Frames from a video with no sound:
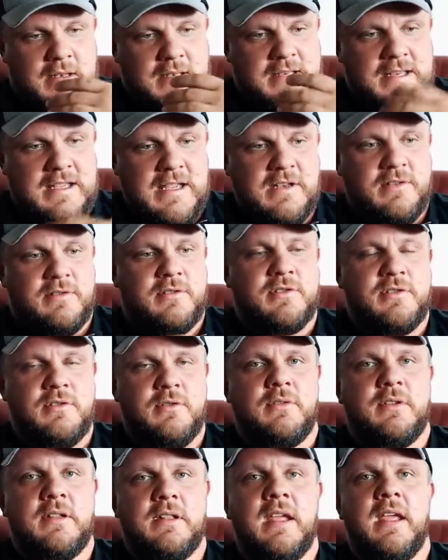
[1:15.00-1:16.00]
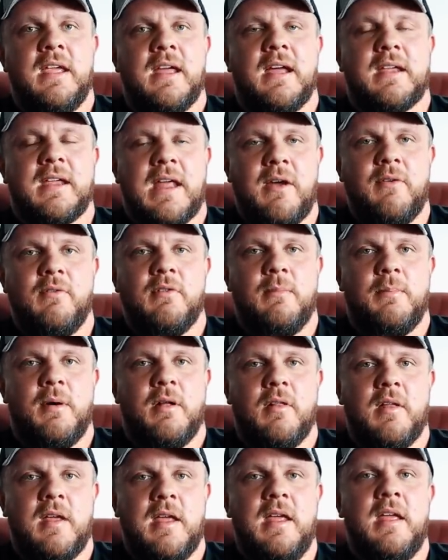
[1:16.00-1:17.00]
That teaches you to take
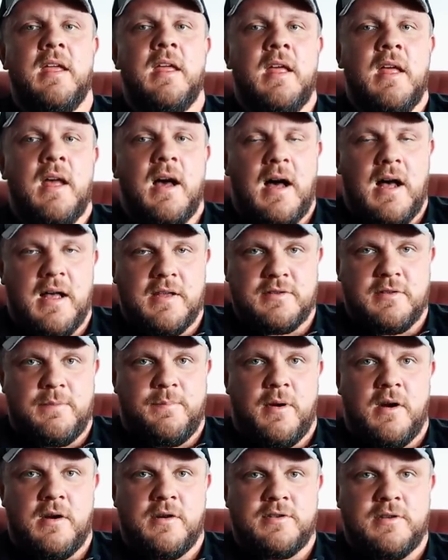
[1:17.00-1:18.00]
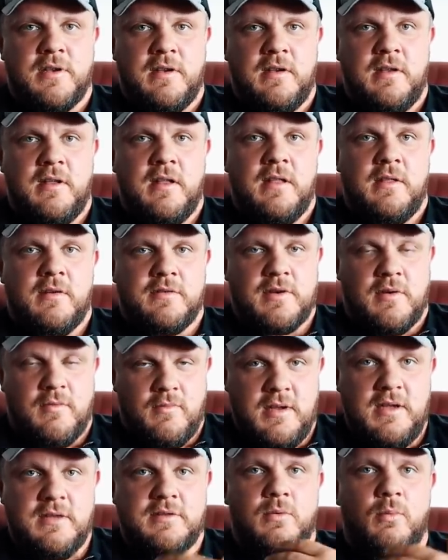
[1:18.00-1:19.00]
accountability as a person. There's a
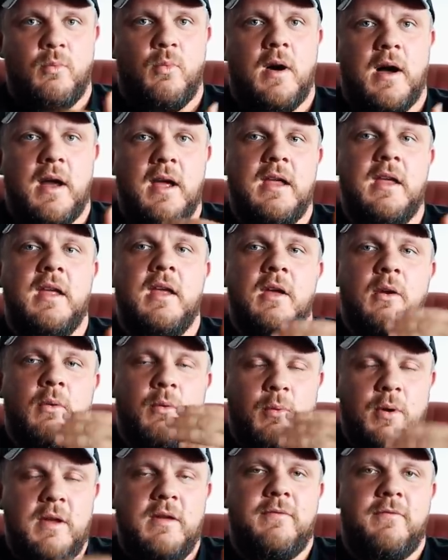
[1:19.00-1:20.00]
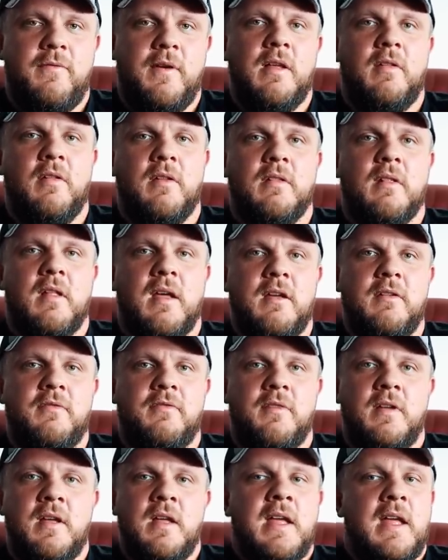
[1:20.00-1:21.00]
reason why we fail in
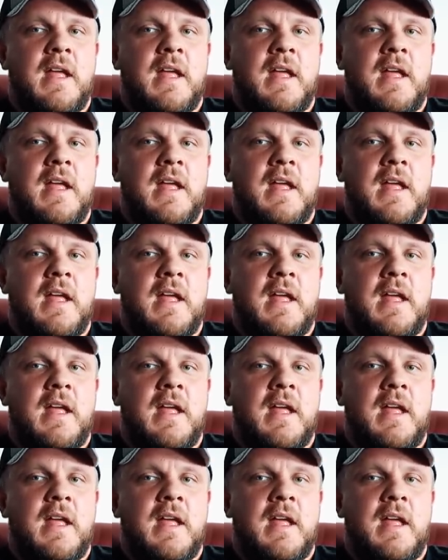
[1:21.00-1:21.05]
life.